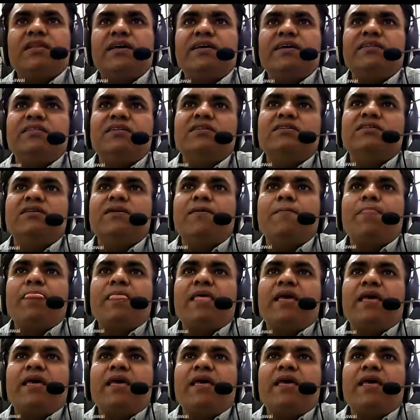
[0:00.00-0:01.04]
like this
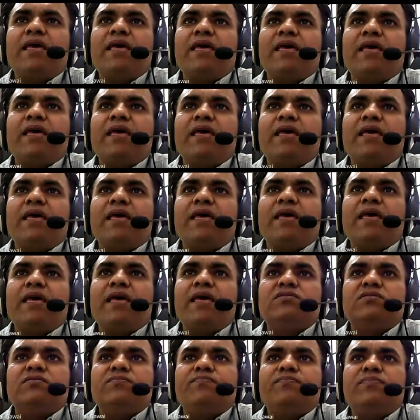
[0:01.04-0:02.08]
external force,
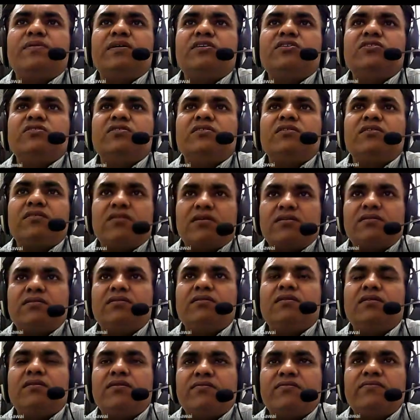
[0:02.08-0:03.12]
pressure,
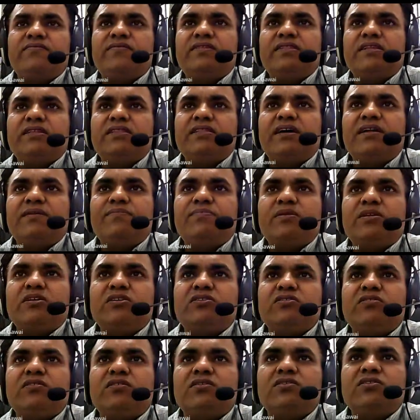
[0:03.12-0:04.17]
within that
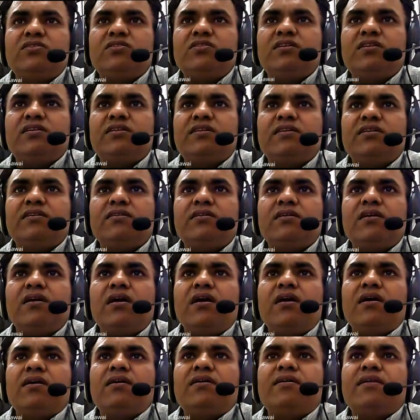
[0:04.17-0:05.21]
pressure, shearing,
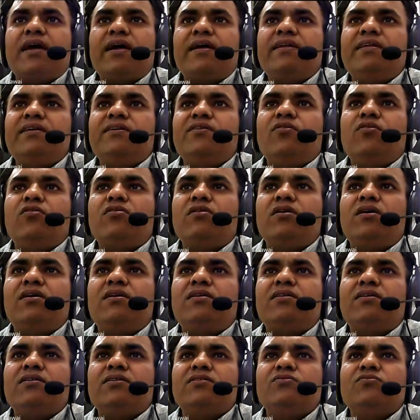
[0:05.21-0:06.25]
grinding, or
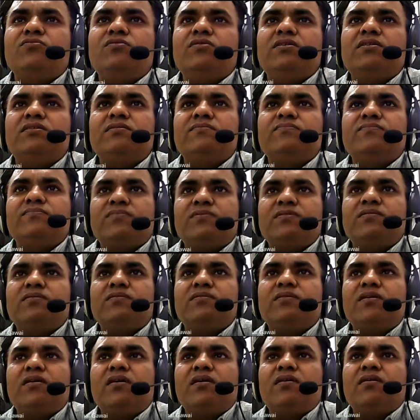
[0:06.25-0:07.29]
ultrasonics.
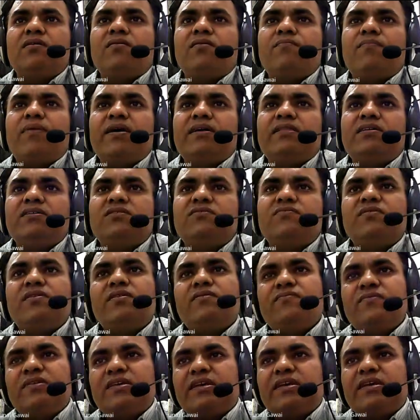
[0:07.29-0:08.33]
By this
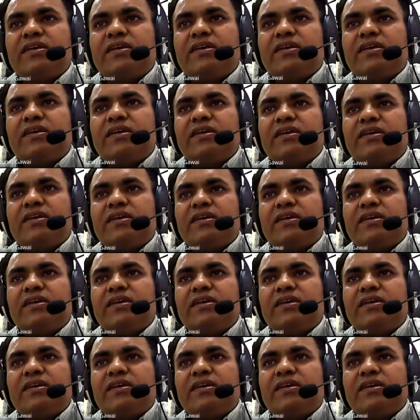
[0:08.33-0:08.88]
way, we can